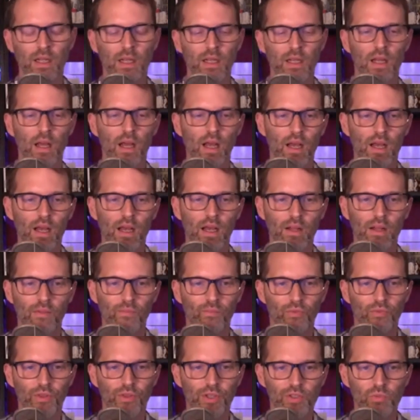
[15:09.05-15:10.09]
Uh,
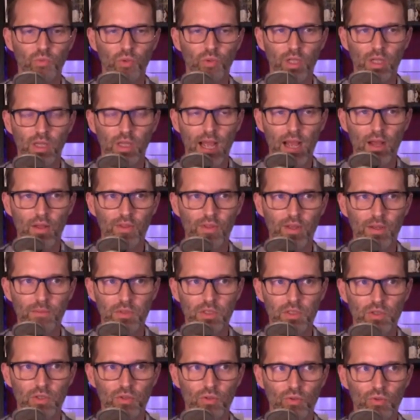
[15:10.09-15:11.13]
this would allow them
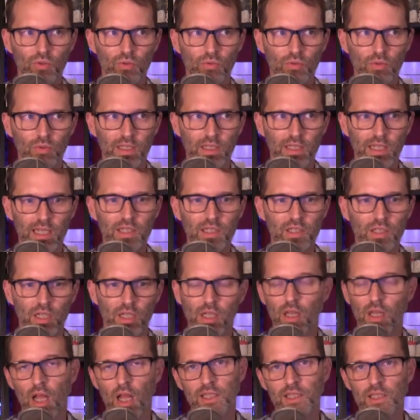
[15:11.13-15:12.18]
to get to
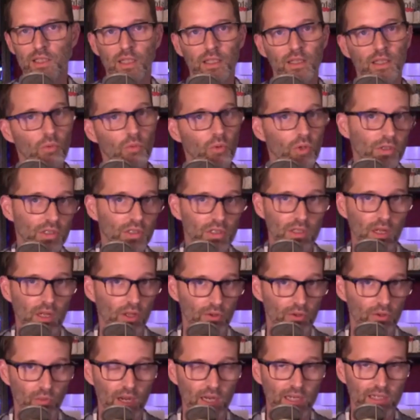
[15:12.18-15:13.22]
clots that they wouldn't
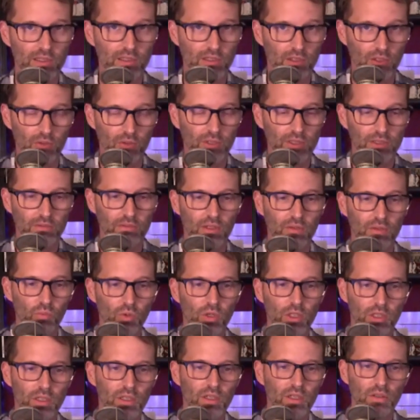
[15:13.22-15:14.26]
otherwise. So it it will
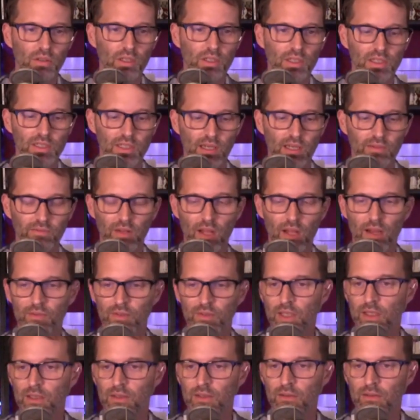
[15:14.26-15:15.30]
literally save lives
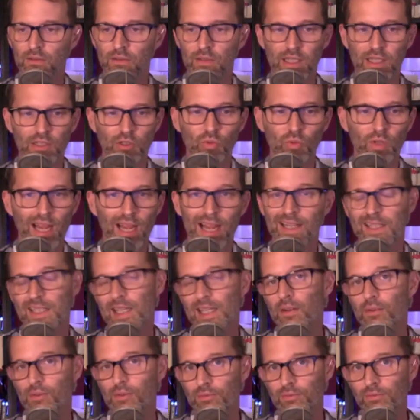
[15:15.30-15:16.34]
that that you can't
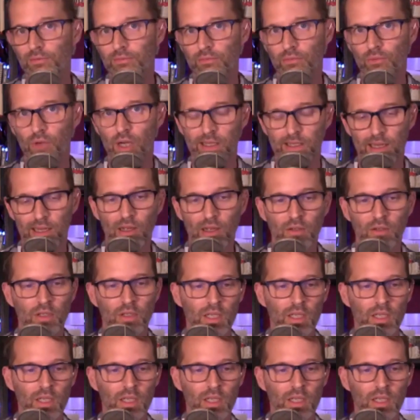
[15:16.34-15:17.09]
save right now.